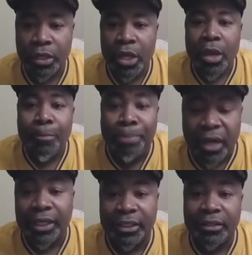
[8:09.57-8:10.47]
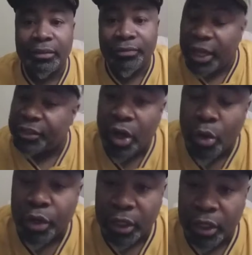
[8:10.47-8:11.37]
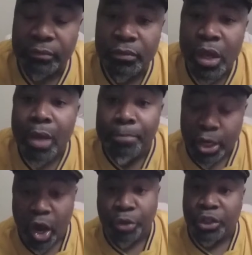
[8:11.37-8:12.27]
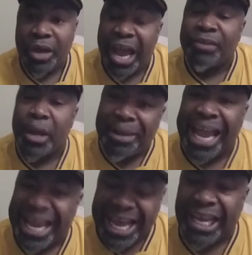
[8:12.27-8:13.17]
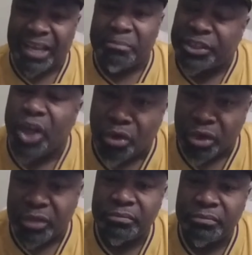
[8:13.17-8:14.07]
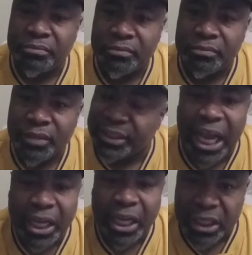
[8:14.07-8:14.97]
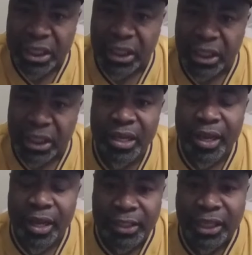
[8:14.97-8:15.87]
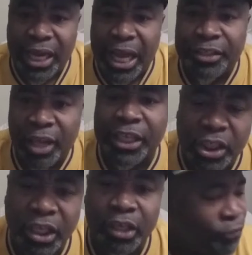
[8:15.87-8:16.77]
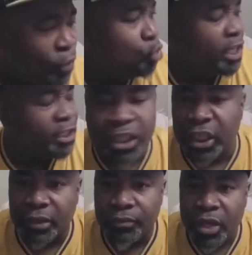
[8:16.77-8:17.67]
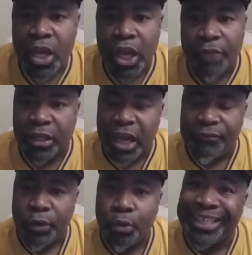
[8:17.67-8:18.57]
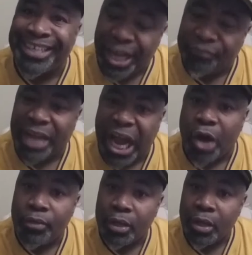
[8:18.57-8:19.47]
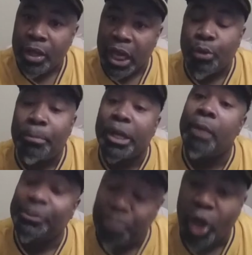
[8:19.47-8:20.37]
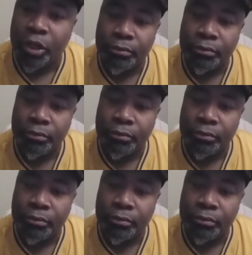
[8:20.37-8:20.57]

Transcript: Bitterness, there's an odor. But also having a bad name is odor. It's not good. It's like something that's good, food that's good. If it, that food is left out, it will become spoiled.